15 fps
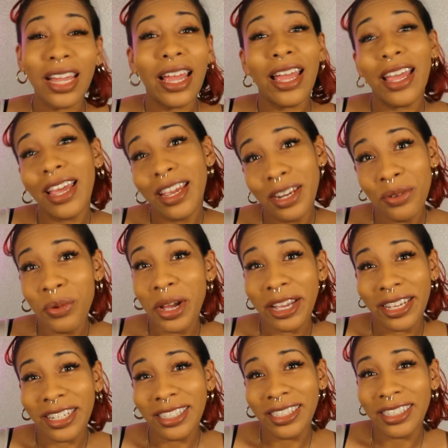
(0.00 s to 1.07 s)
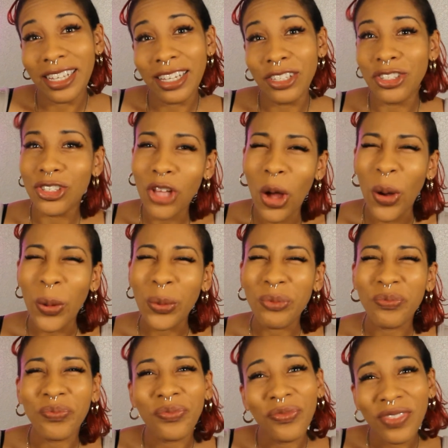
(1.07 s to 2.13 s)
Anyways, so
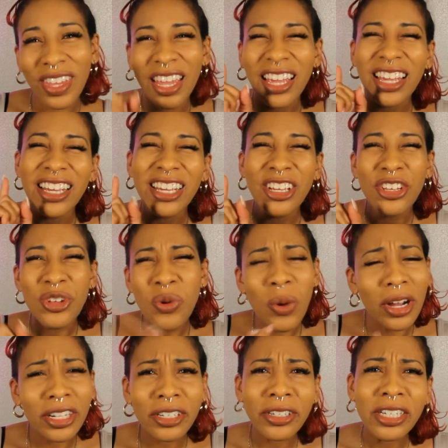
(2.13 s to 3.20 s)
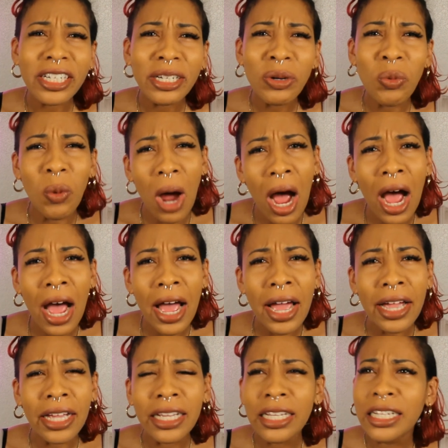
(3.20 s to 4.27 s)
you wondering
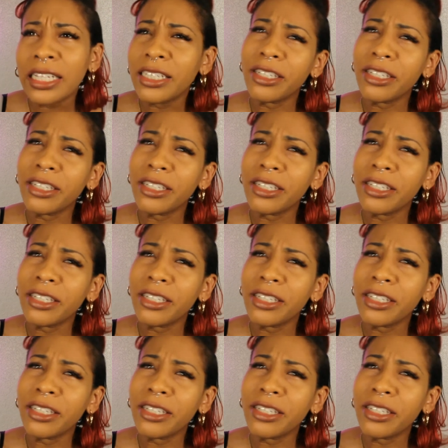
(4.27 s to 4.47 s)
why